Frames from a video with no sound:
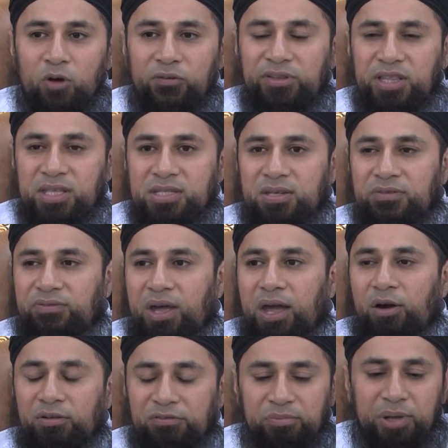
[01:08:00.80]
over this
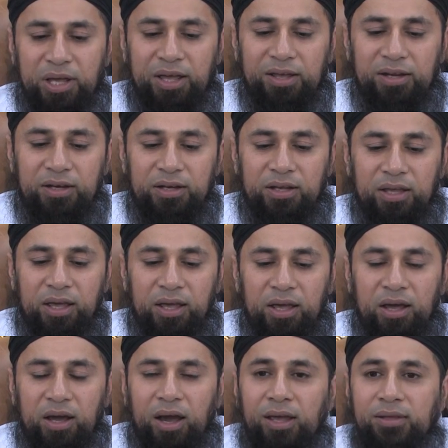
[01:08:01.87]
affair of mine.
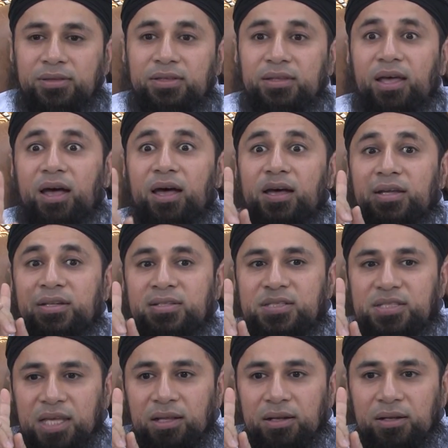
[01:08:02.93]
Hatta,
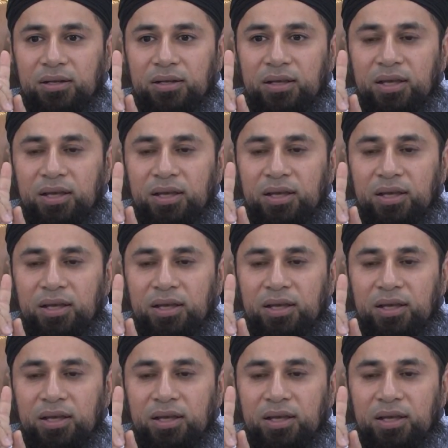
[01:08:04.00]
until